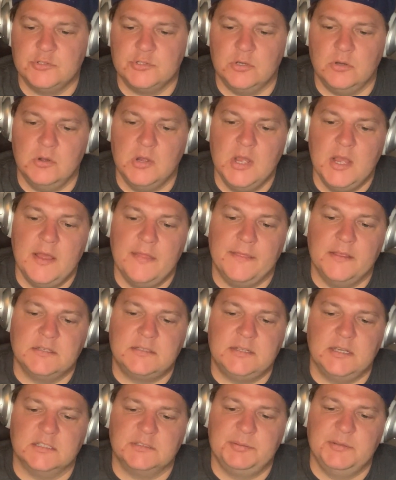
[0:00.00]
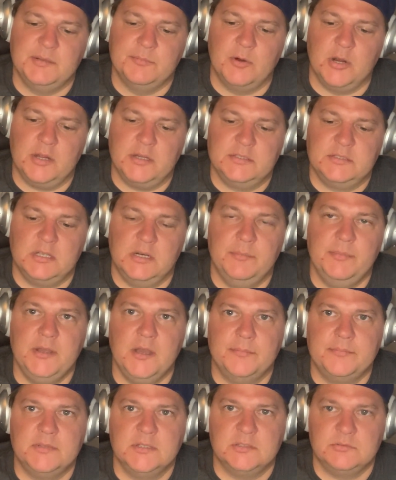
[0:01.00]
So this tells me the market's going to be
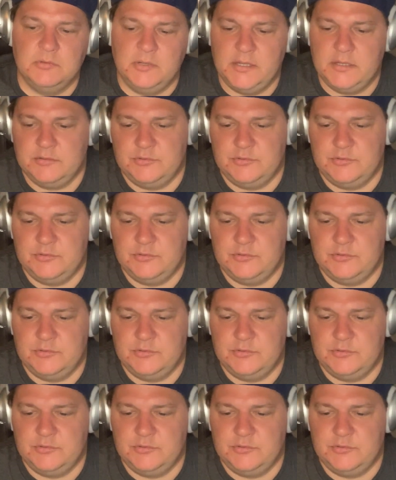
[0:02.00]
up this week,